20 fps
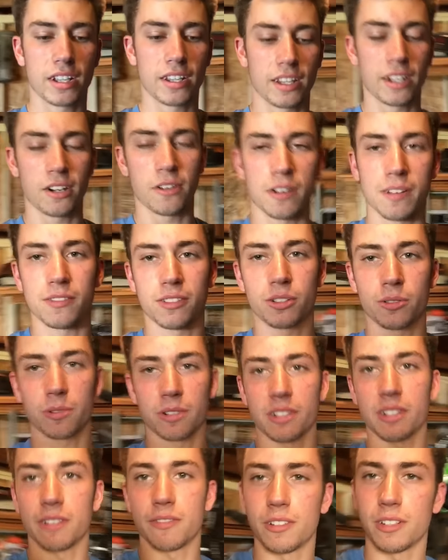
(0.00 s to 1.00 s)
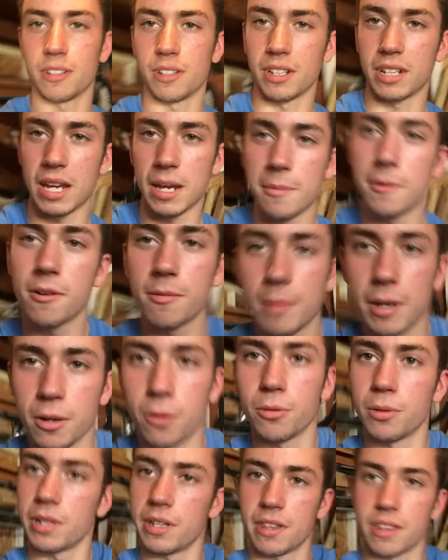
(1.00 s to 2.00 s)
And then i will have a short shifter that came off my
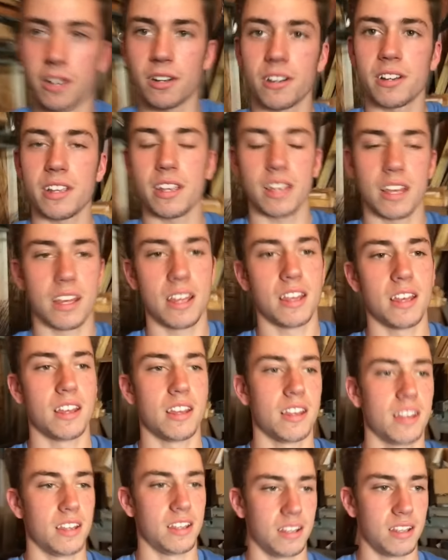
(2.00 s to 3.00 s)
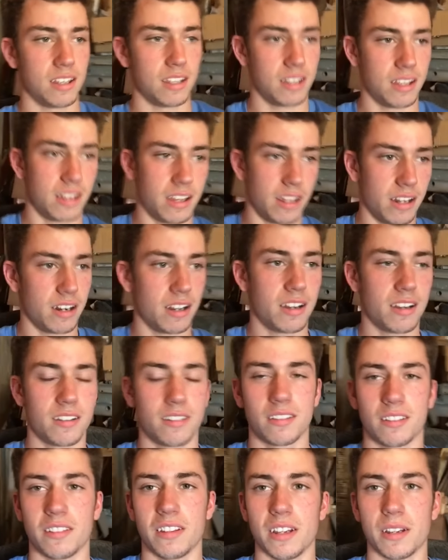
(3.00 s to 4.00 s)
old E30. And uh,
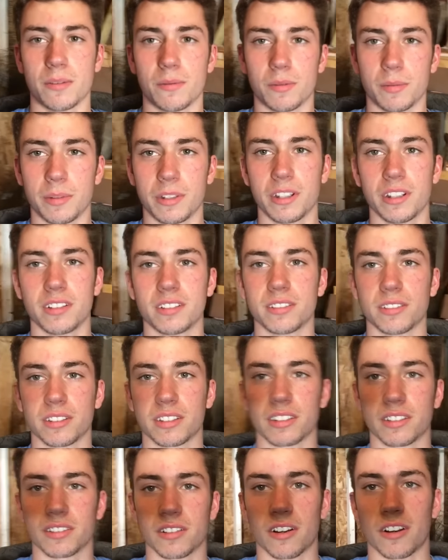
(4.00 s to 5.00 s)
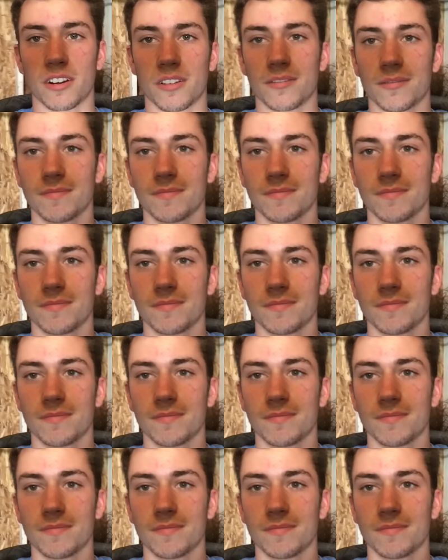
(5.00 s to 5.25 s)
yeah, we'll be good. So let's get started.